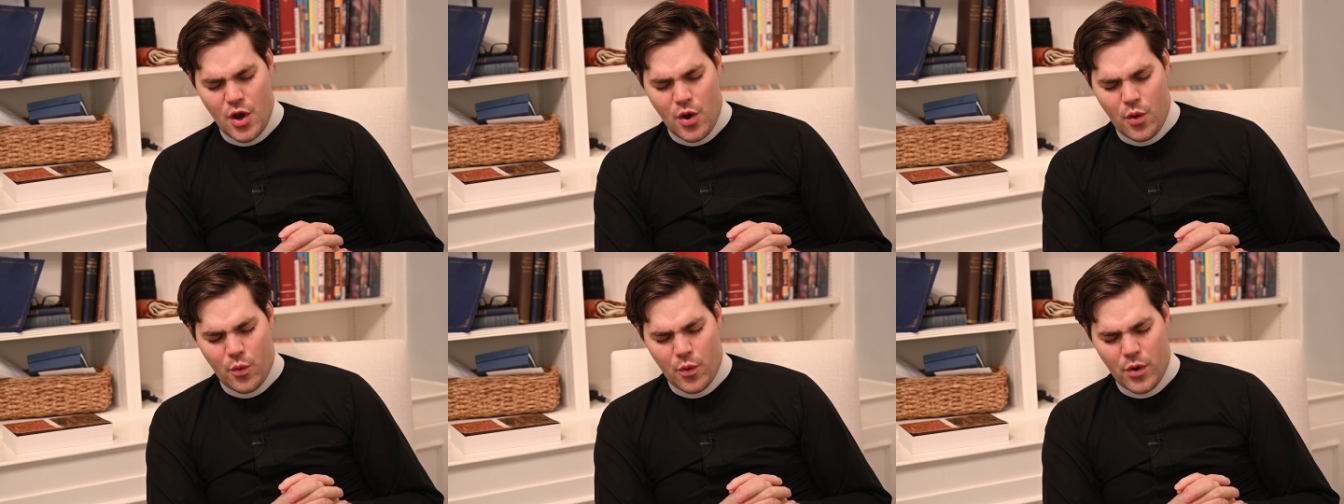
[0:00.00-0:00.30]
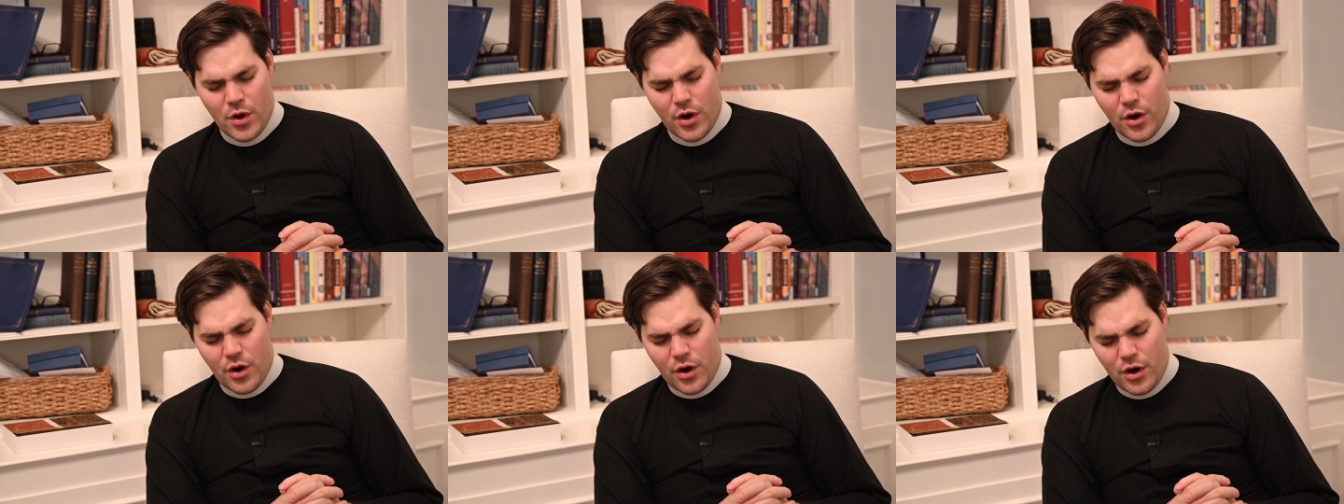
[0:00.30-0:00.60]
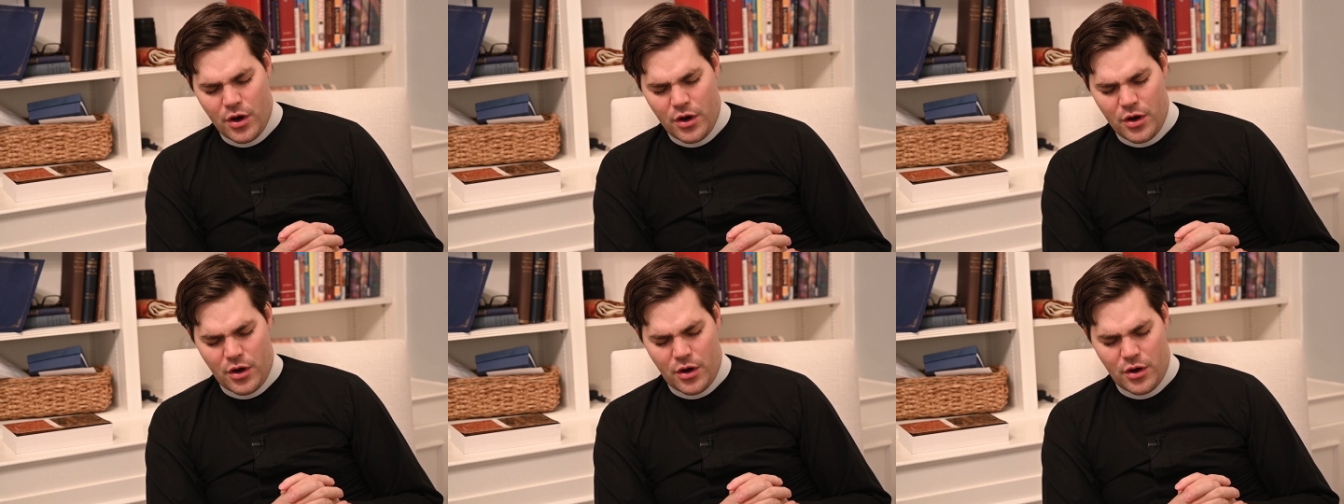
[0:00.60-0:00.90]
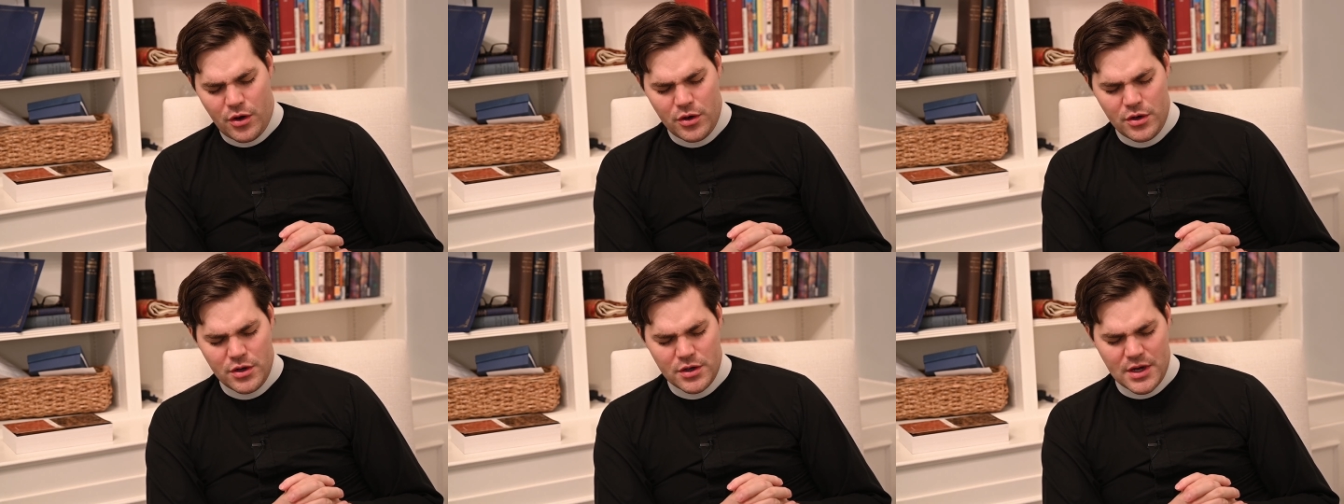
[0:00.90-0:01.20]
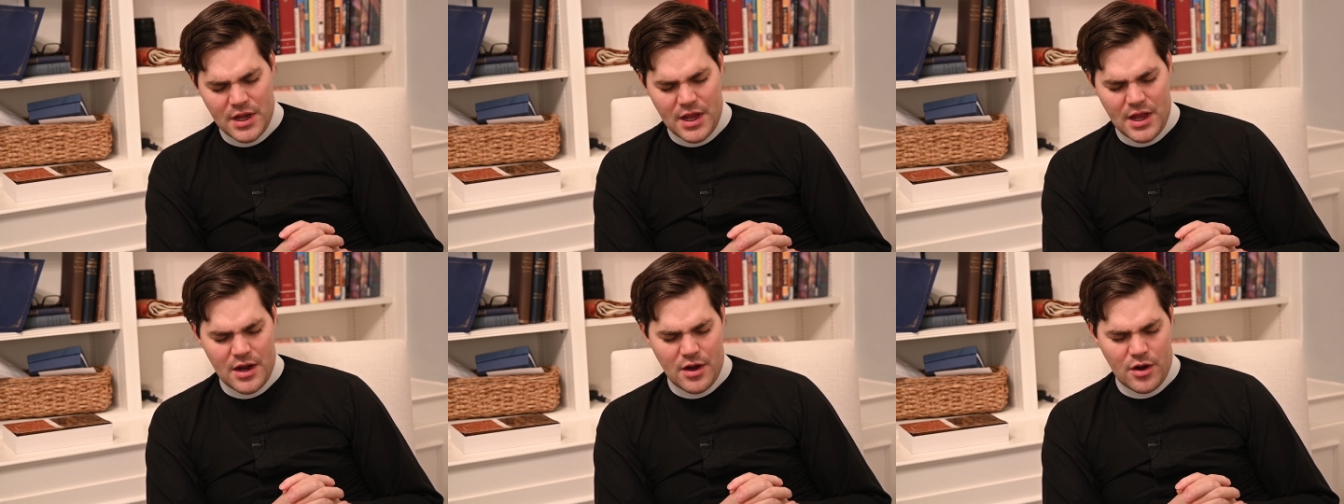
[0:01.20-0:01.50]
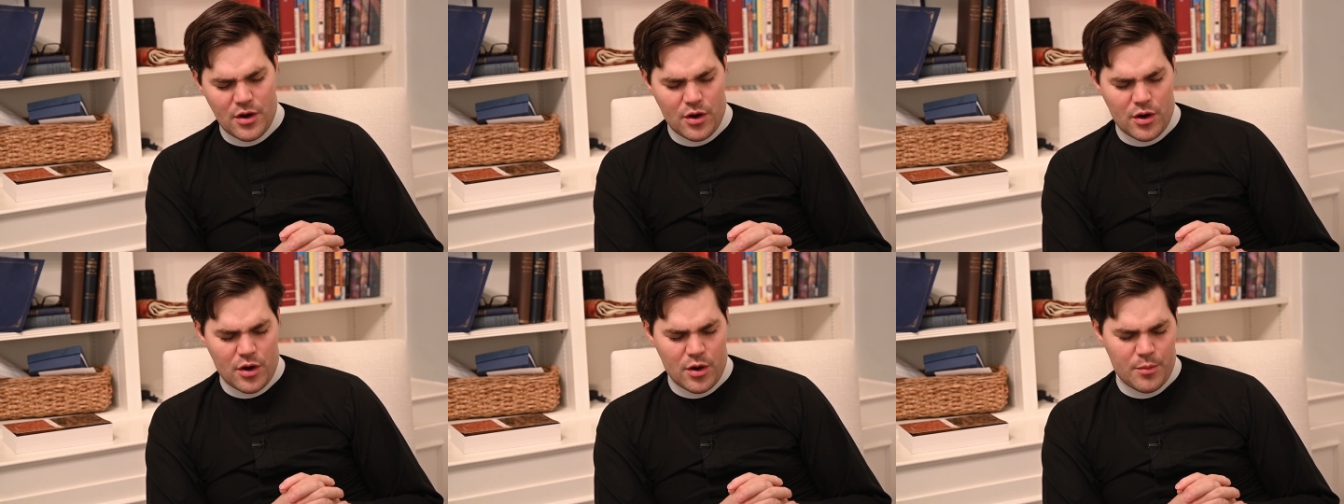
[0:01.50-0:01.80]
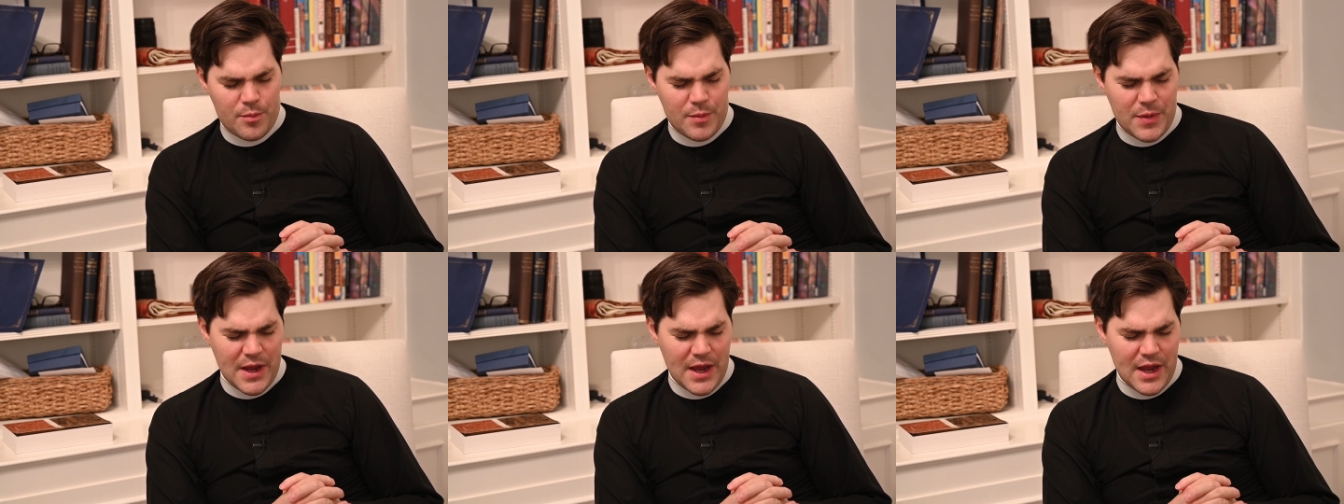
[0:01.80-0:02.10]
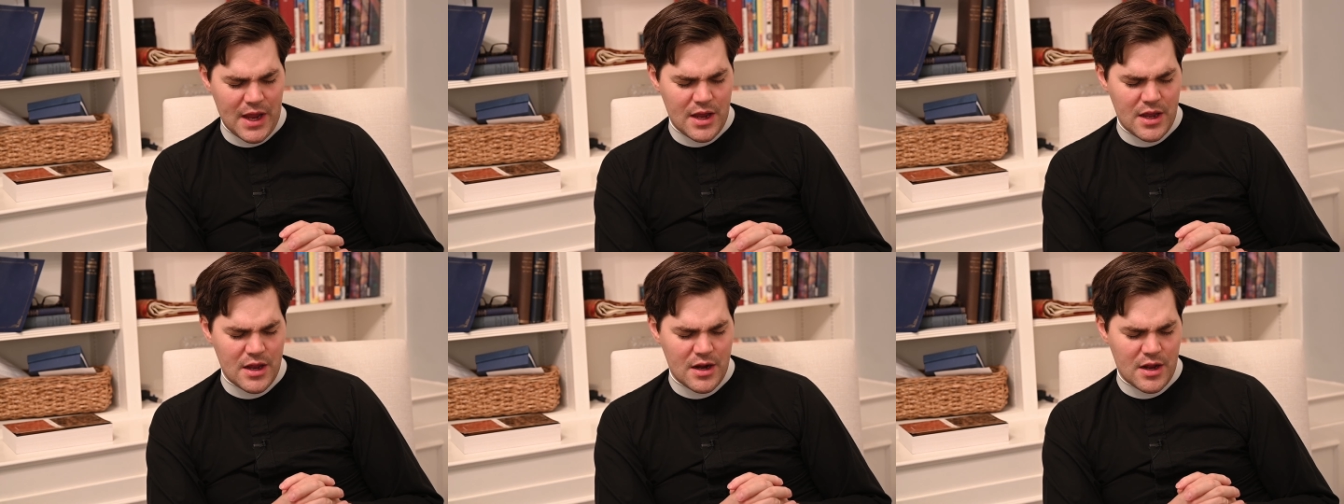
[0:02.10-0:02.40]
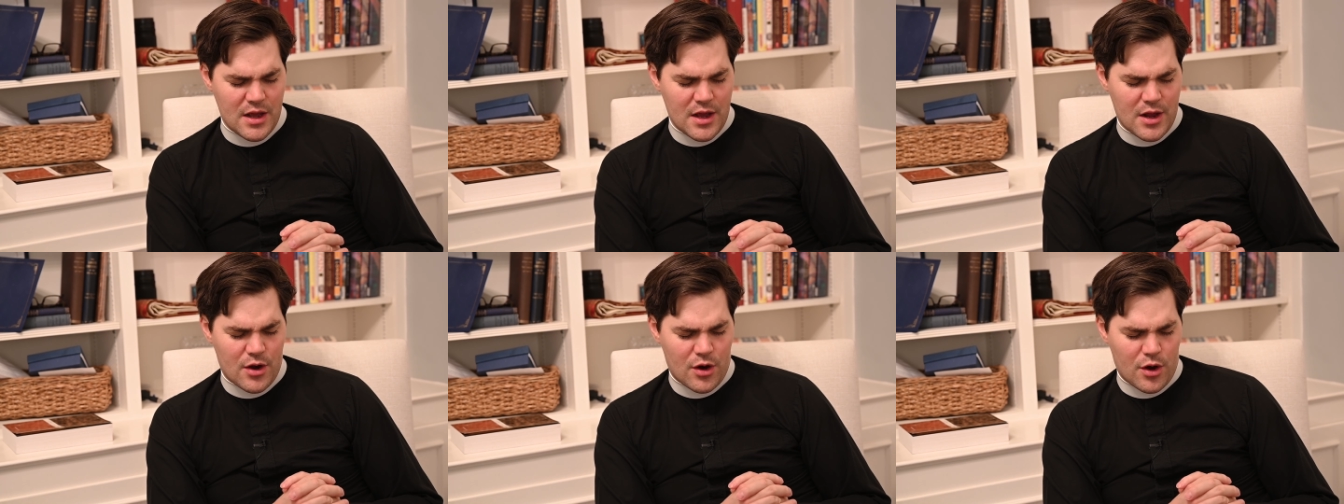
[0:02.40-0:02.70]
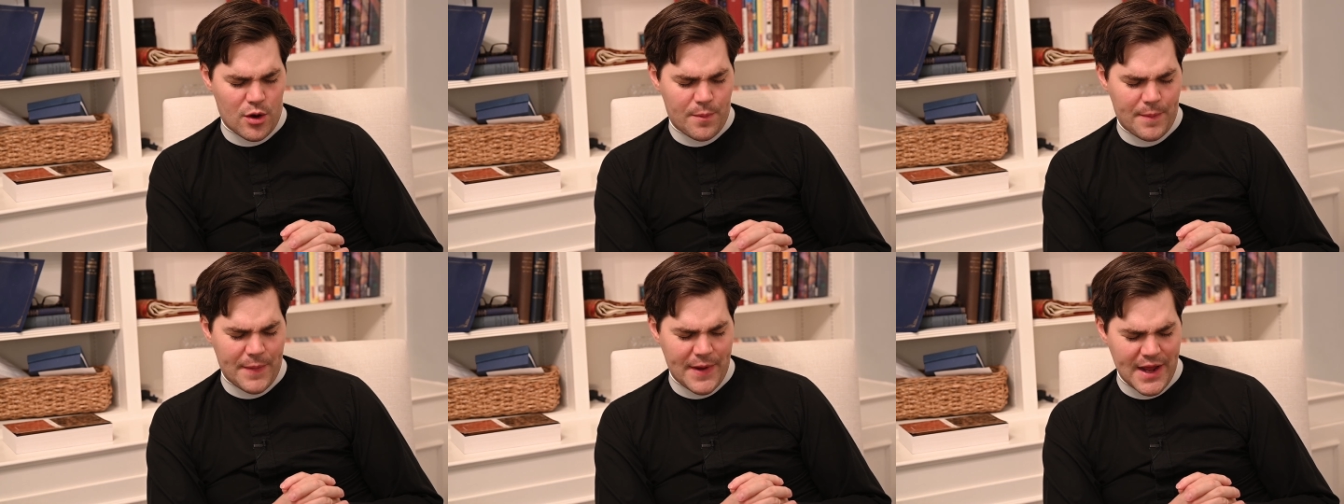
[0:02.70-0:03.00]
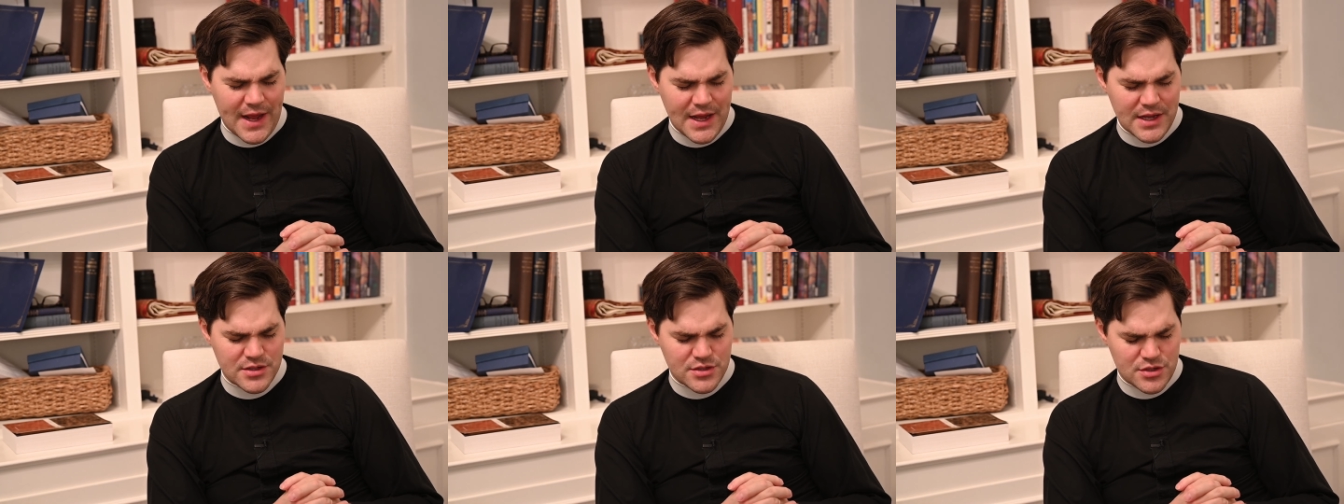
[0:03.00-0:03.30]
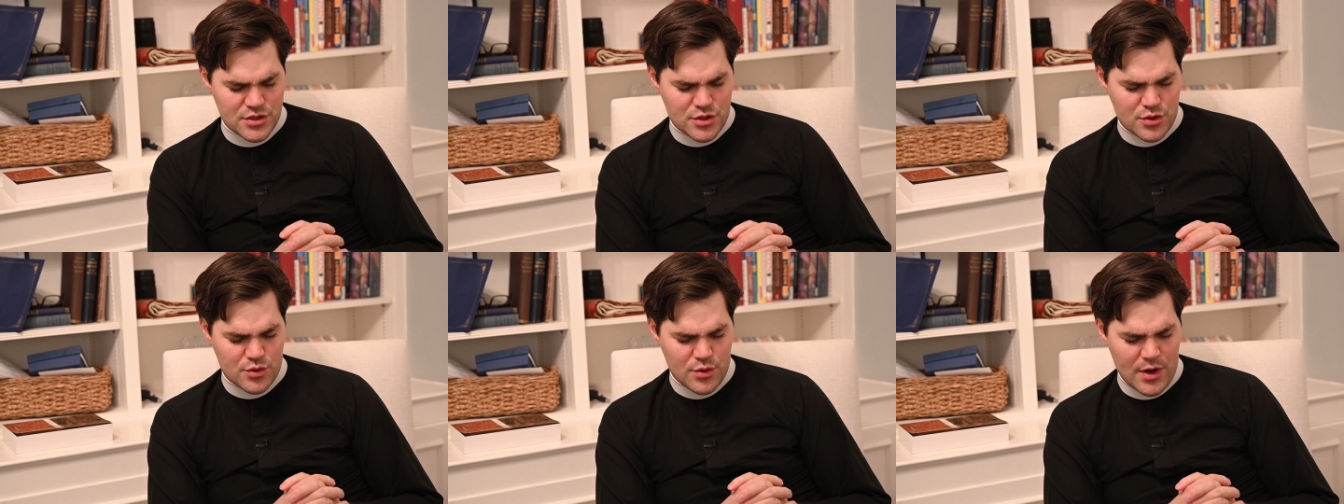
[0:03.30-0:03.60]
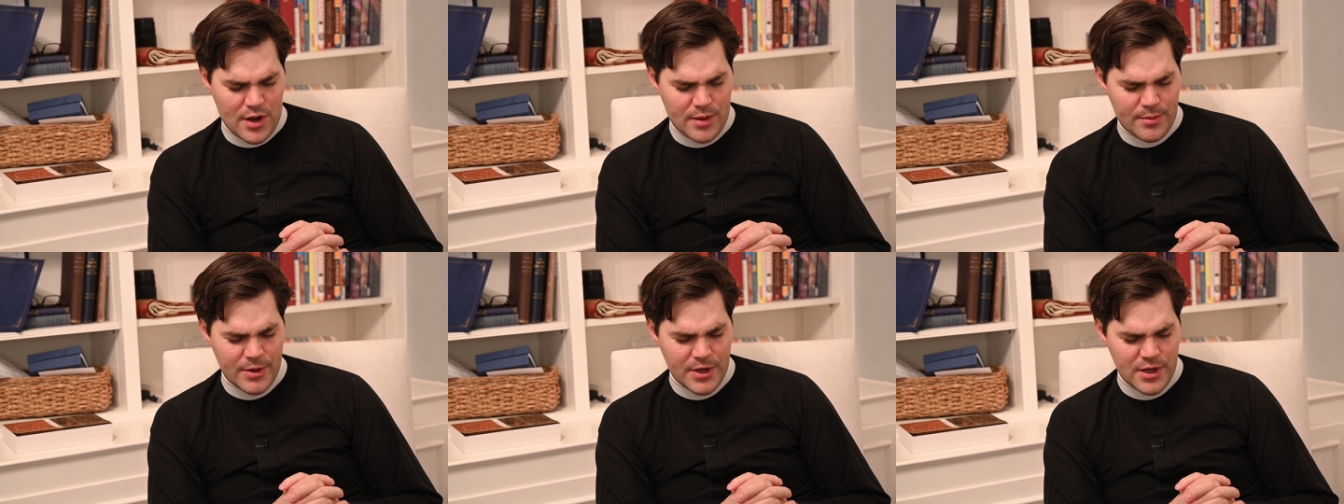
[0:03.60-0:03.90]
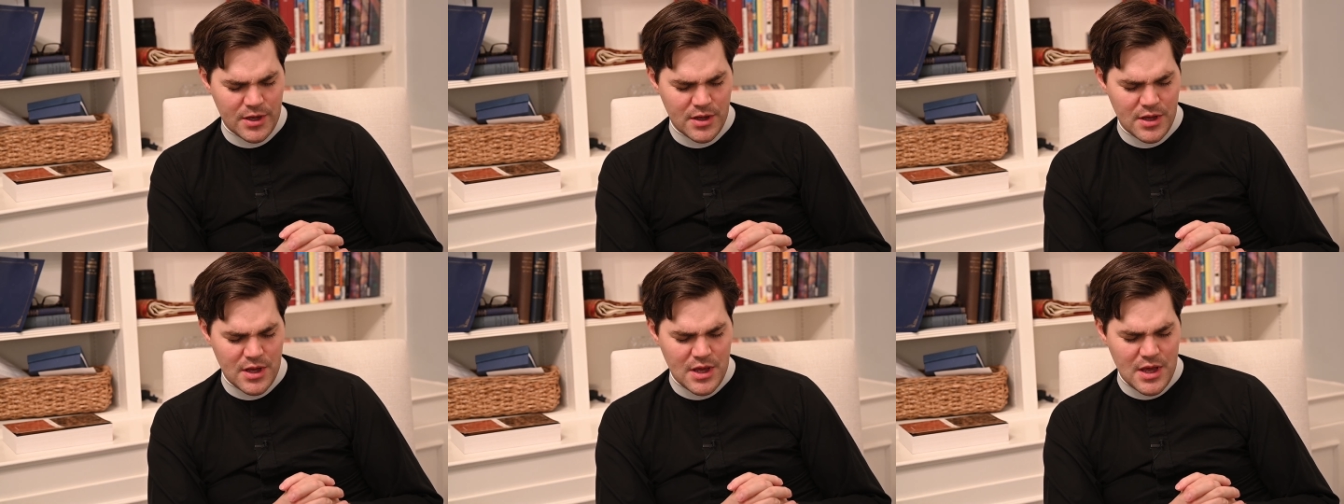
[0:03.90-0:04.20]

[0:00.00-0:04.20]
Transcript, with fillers: where our hurt and our pain and our past trauma